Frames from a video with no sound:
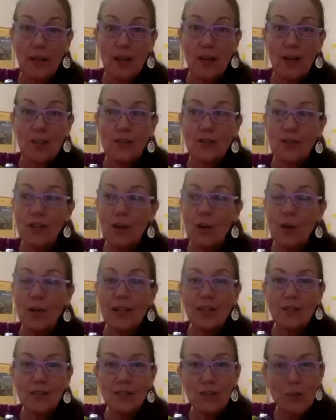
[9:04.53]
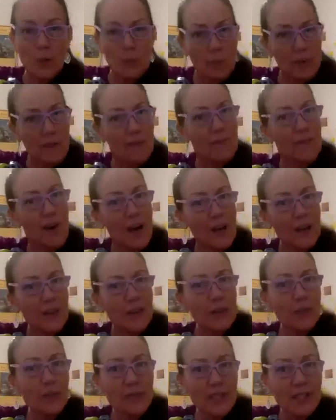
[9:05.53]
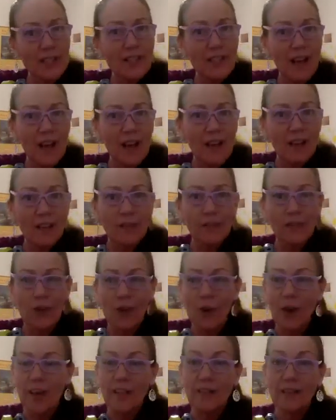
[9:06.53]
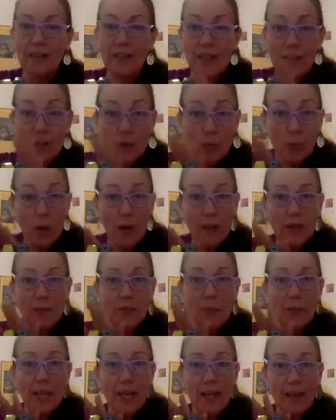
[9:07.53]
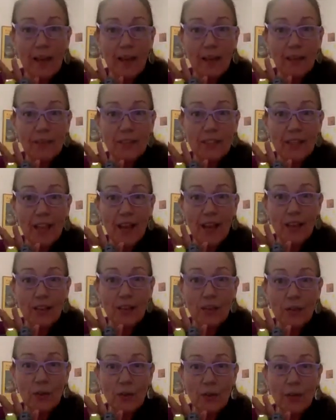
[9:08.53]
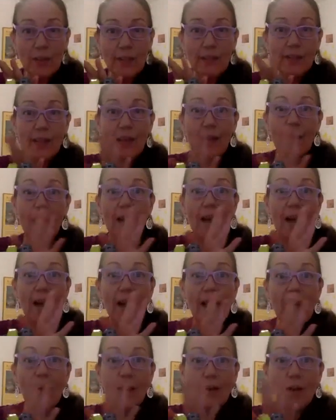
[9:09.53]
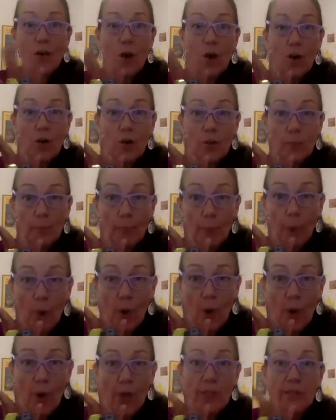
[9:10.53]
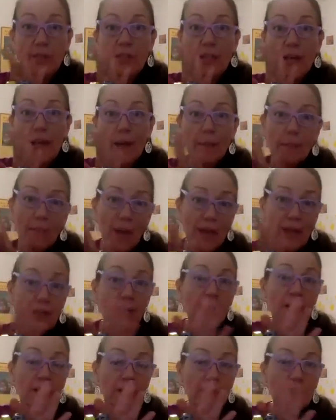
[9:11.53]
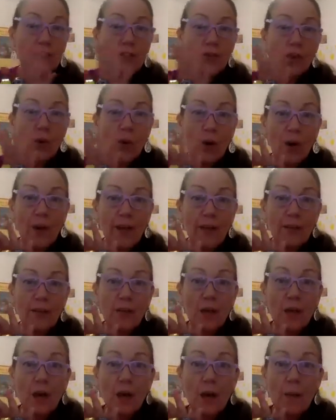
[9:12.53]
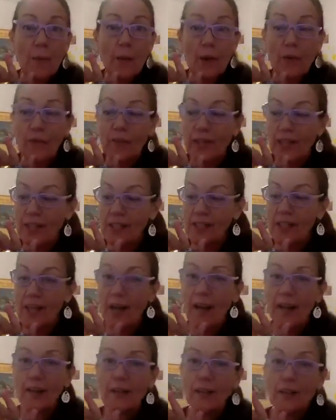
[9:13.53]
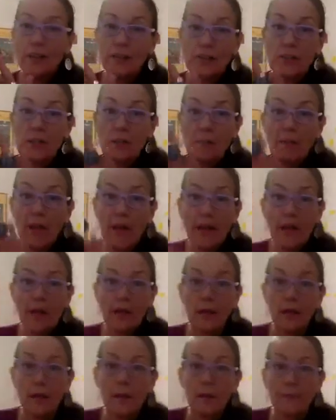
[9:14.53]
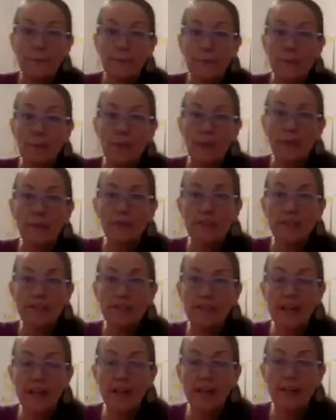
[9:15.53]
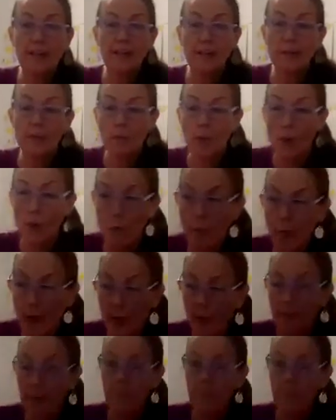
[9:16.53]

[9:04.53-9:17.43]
So it's super fun to recycle for art. This one is made out of sand toys and balls and basically toys, but recycled to make my recycling robot.